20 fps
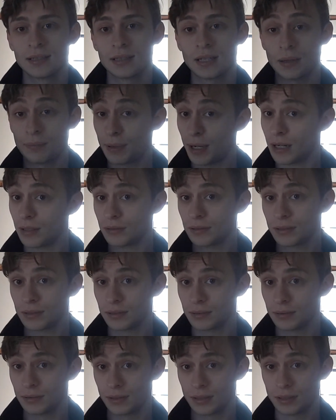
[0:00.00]
about
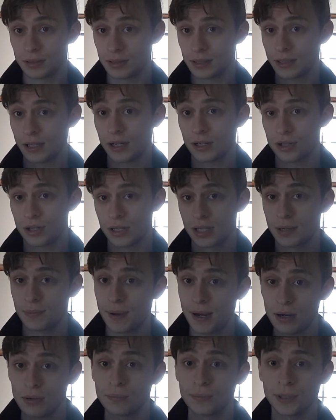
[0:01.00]
their deductions
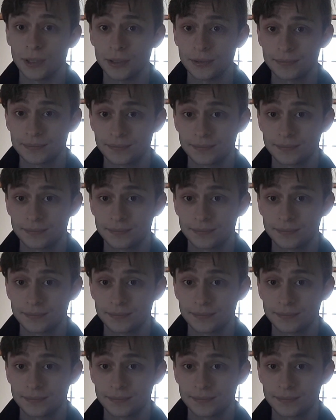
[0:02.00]
about me